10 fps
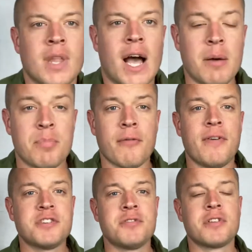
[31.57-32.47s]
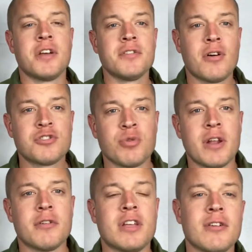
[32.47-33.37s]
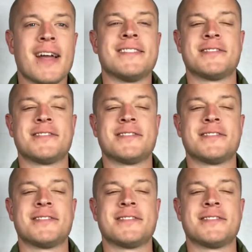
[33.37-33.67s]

I'm a professional gun dog trainer here at